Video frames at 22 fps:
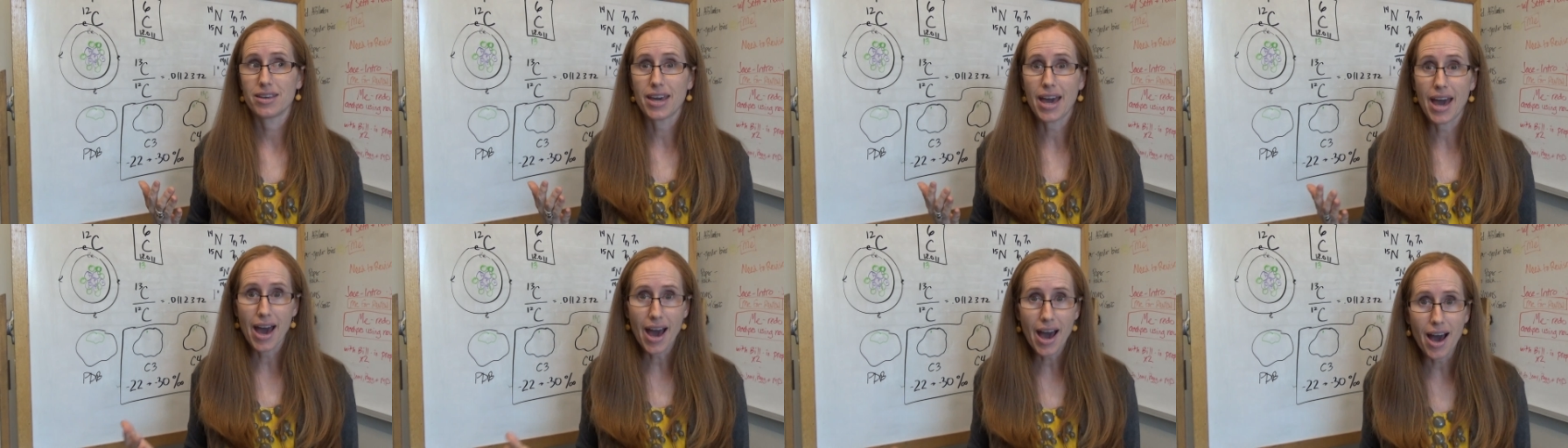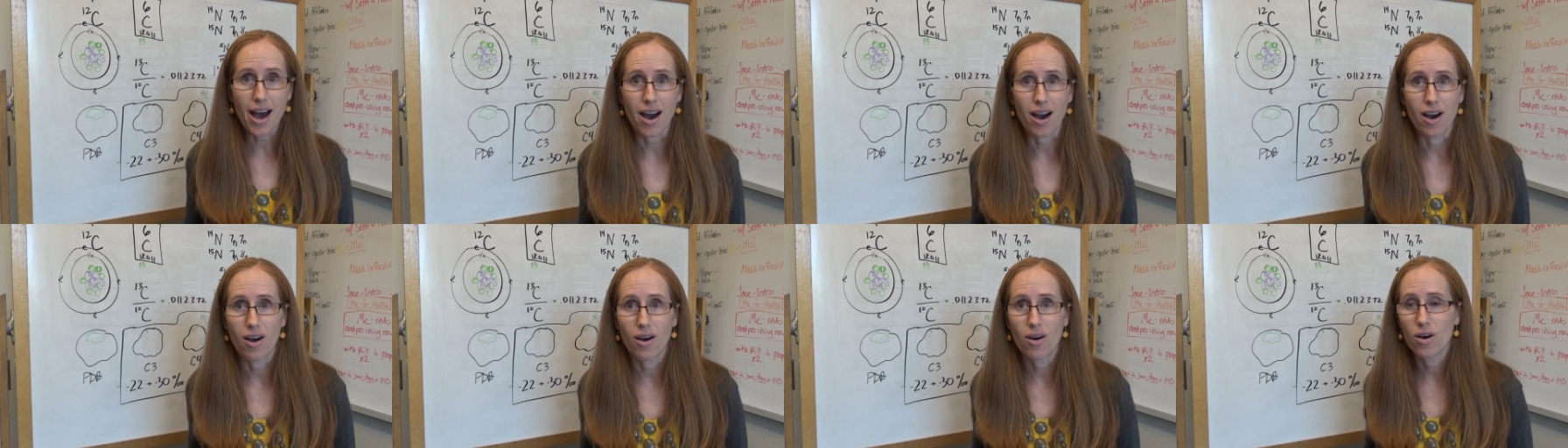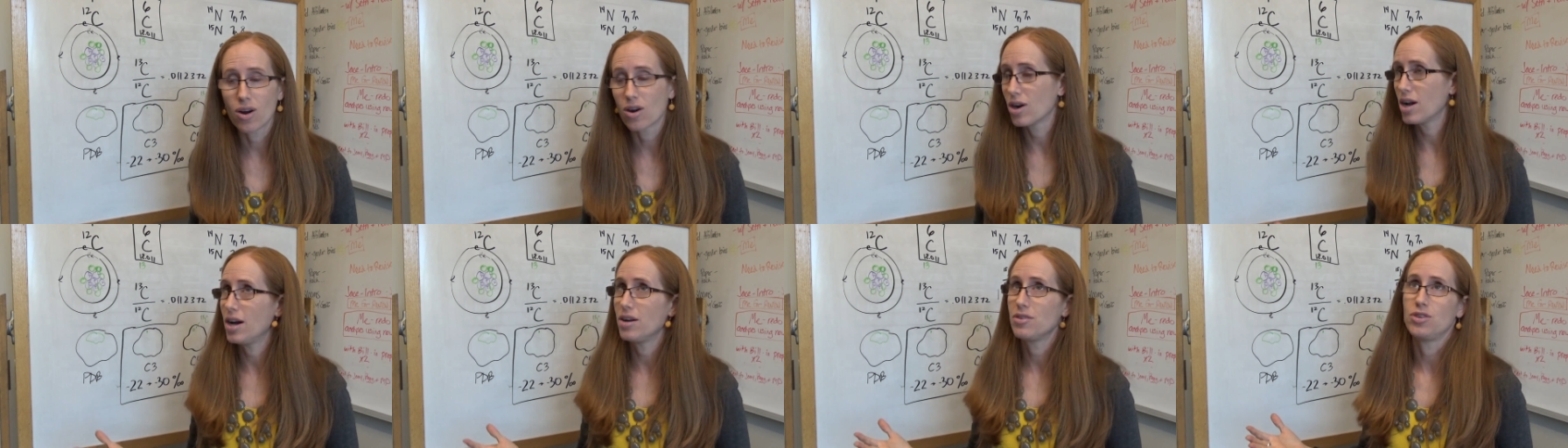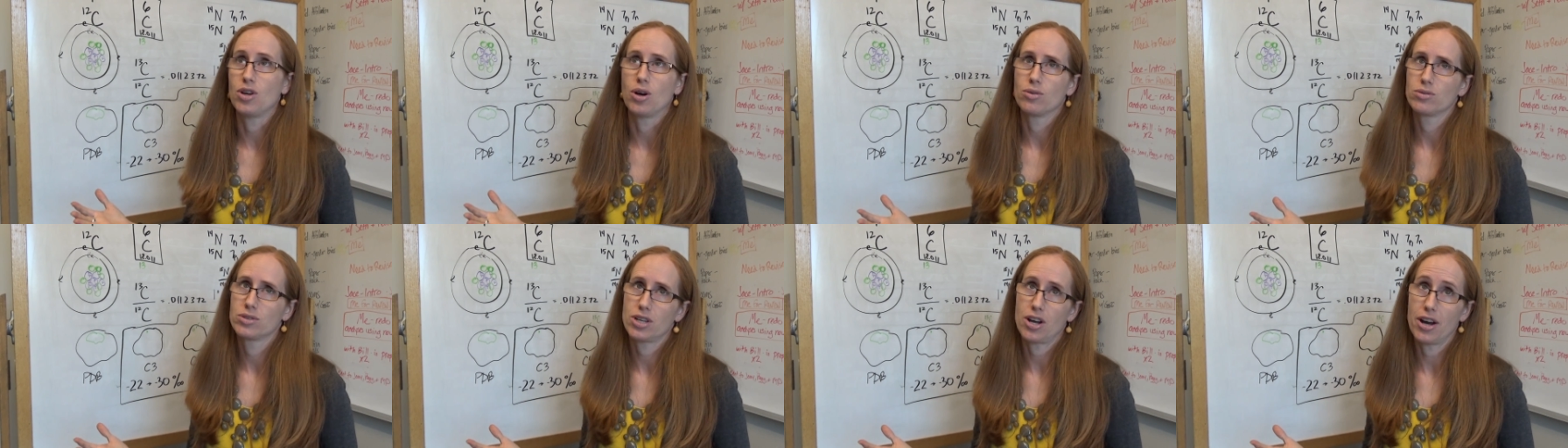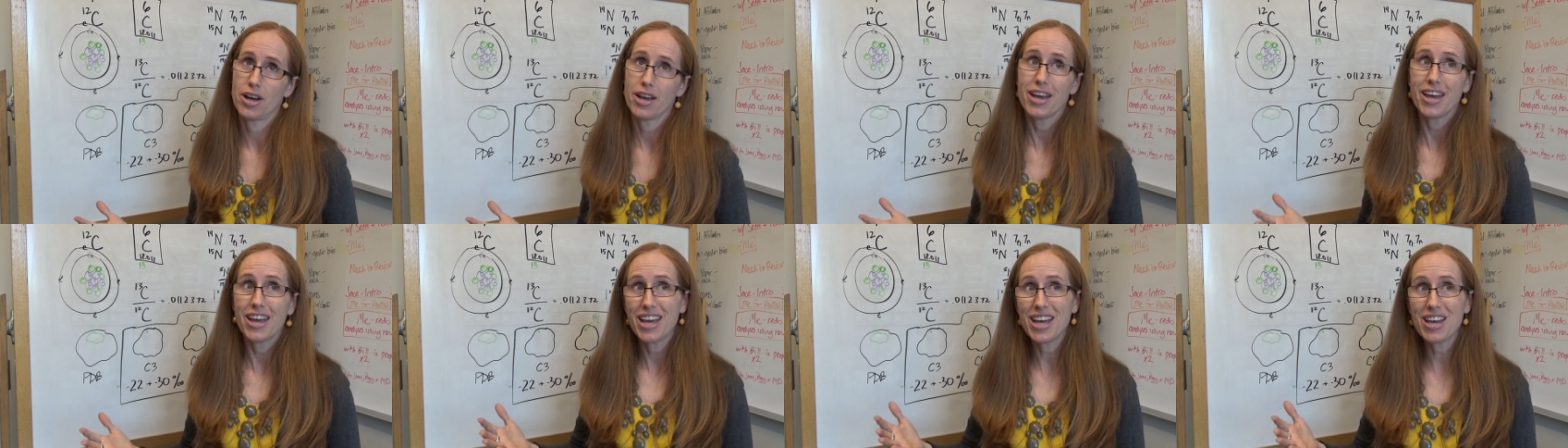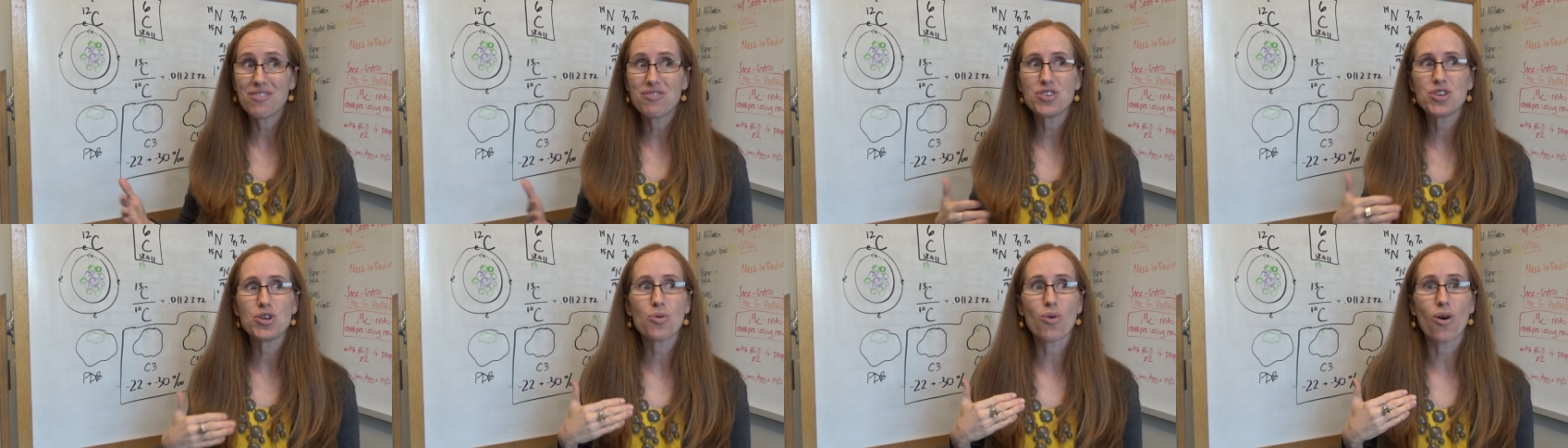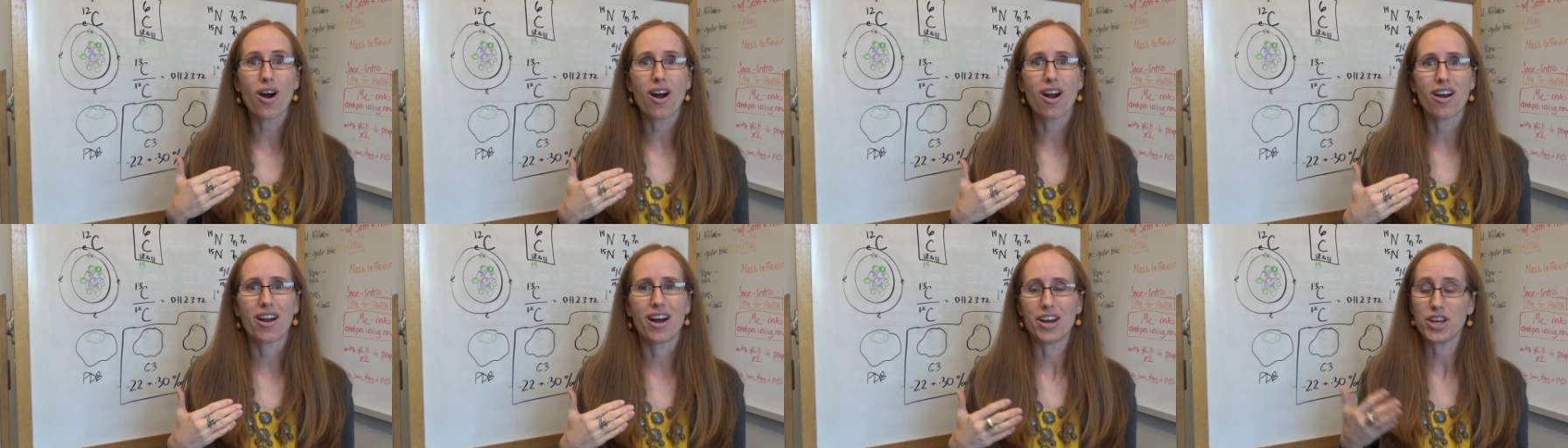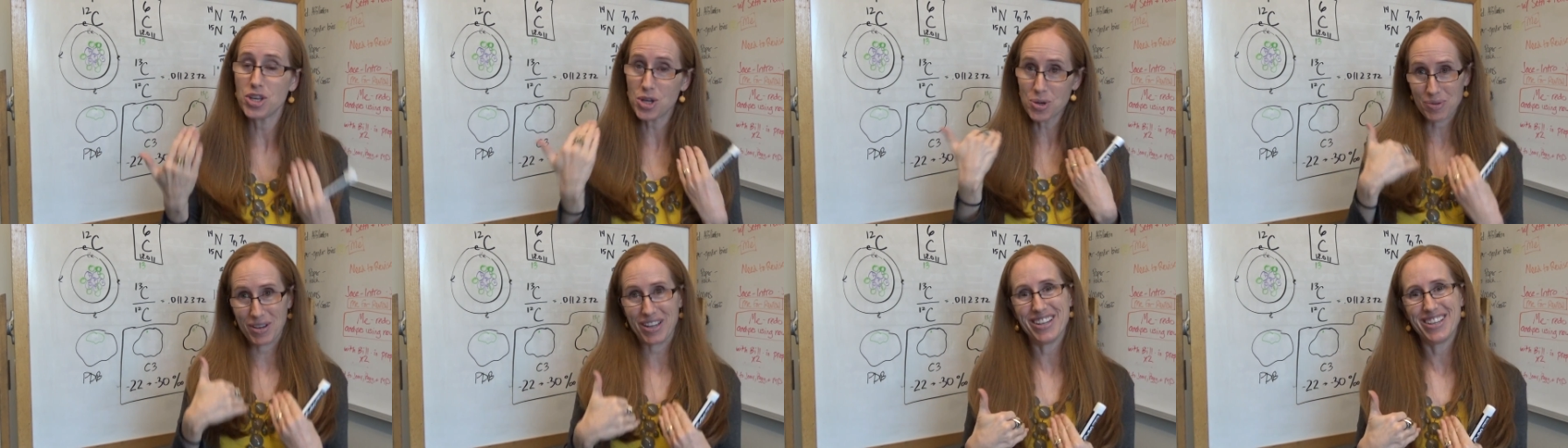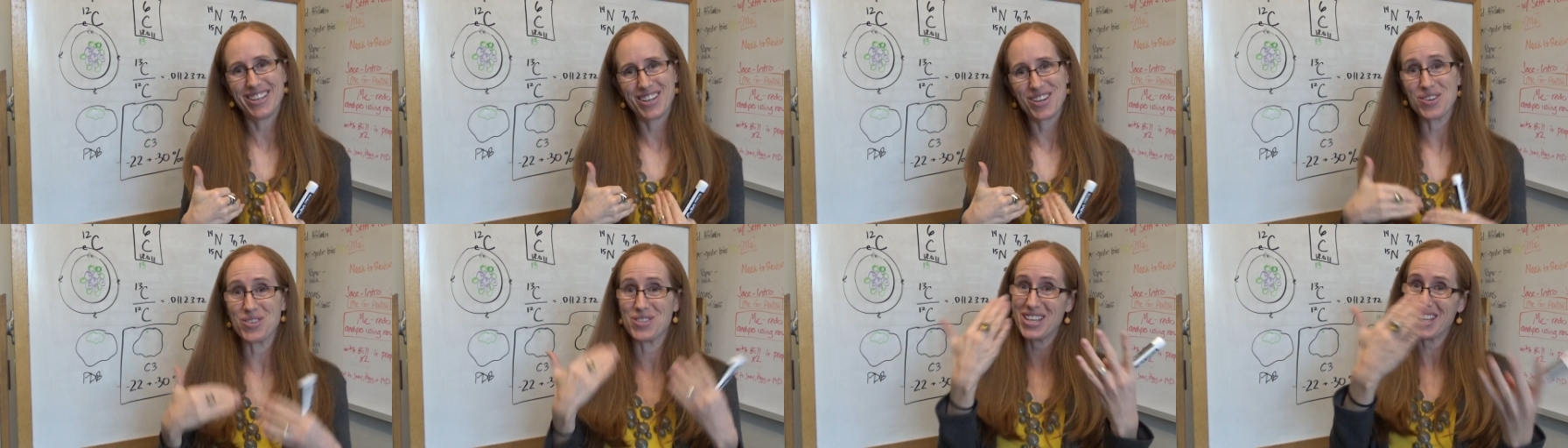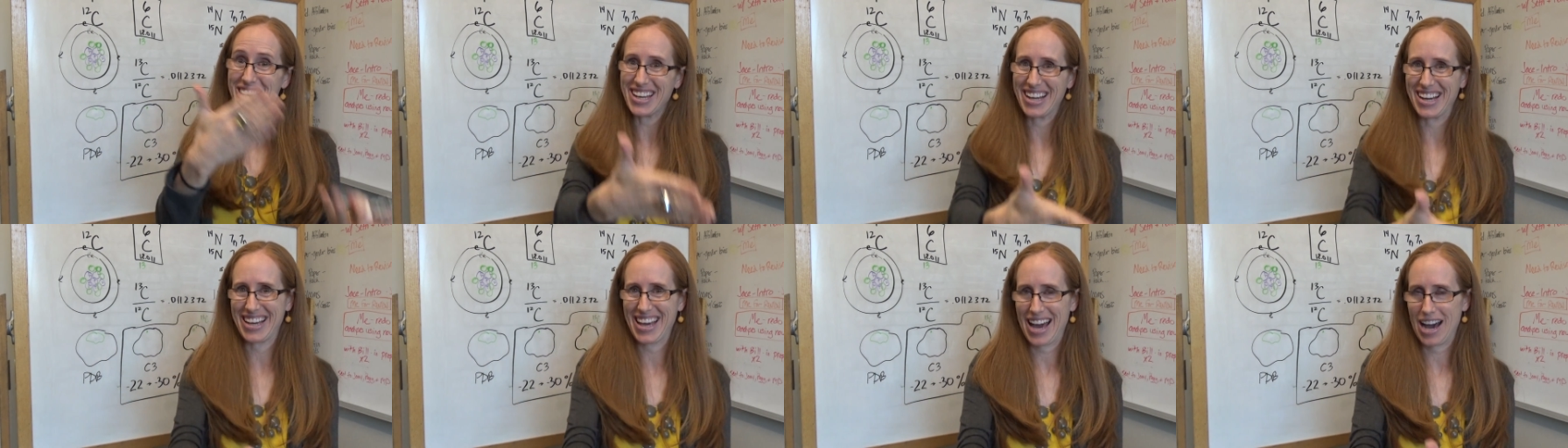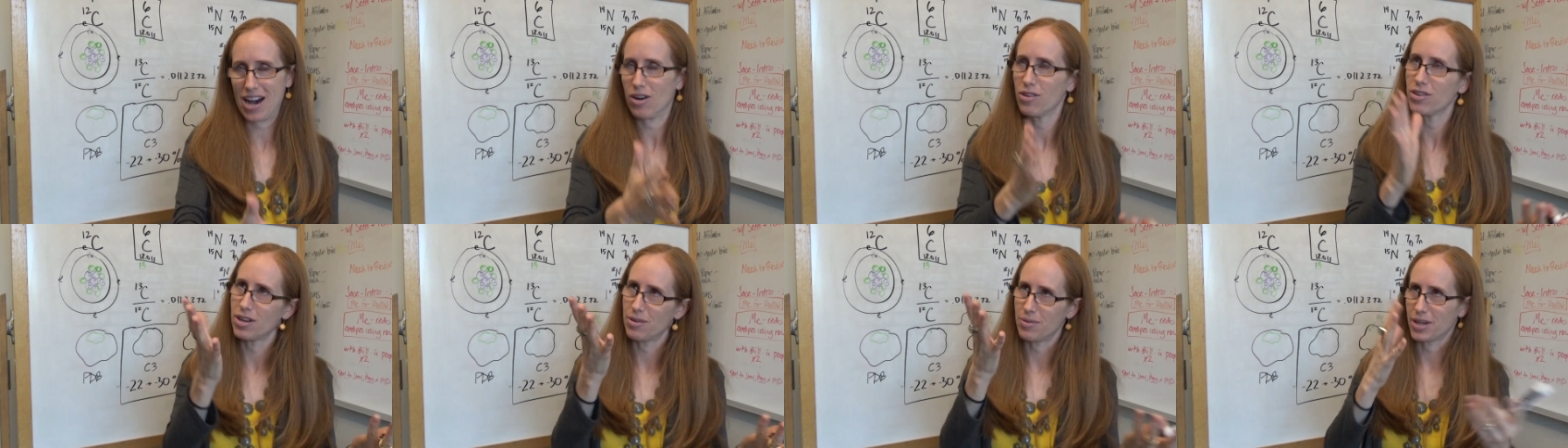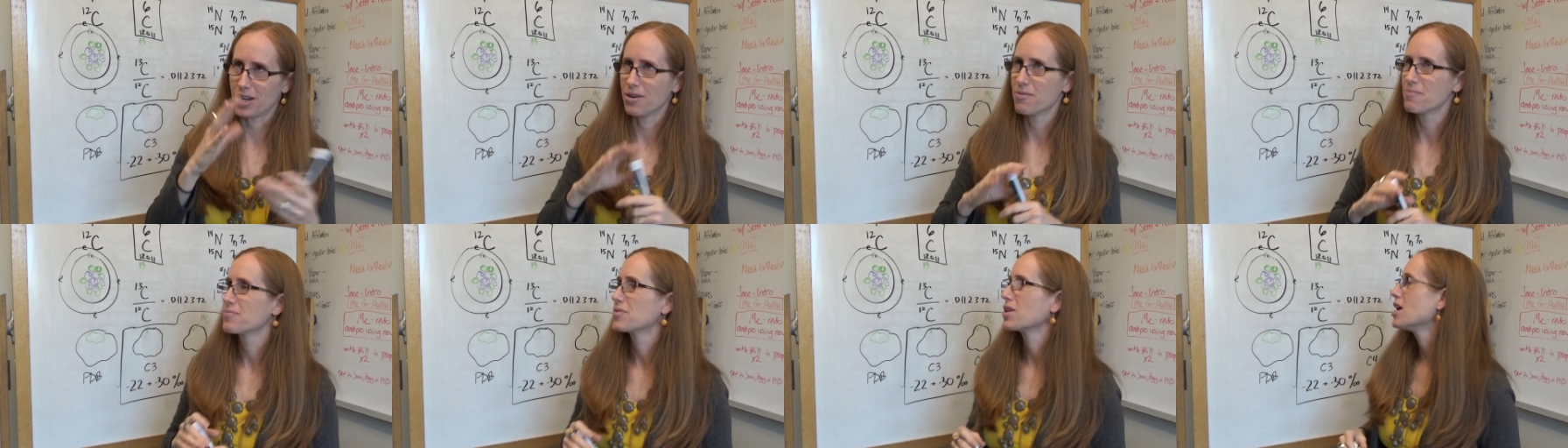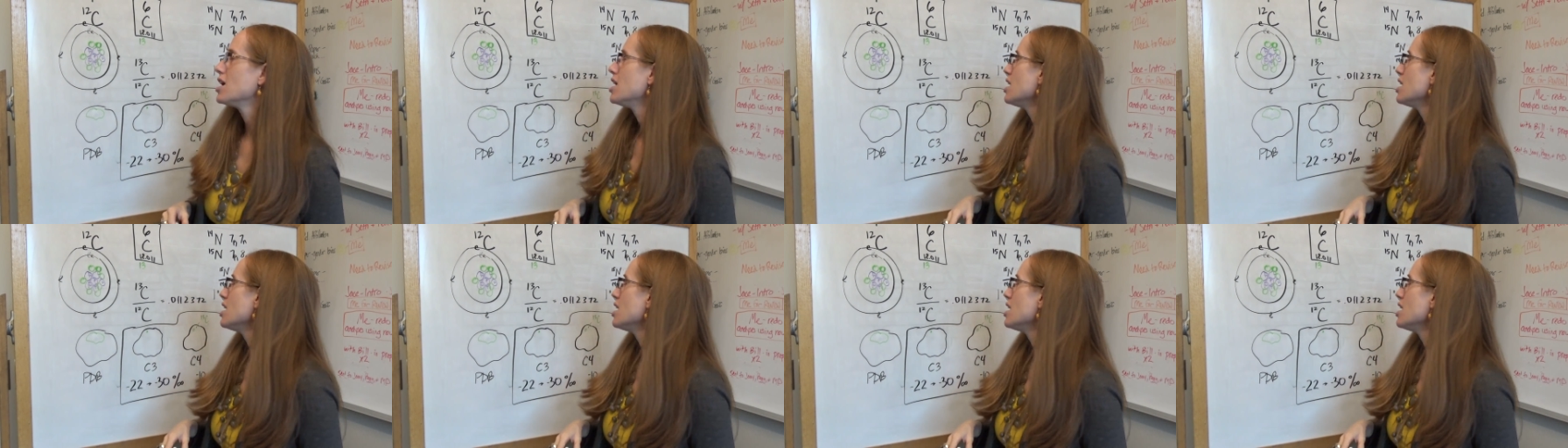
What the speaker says: cow, or if you are a human who's eating a cow, there we go.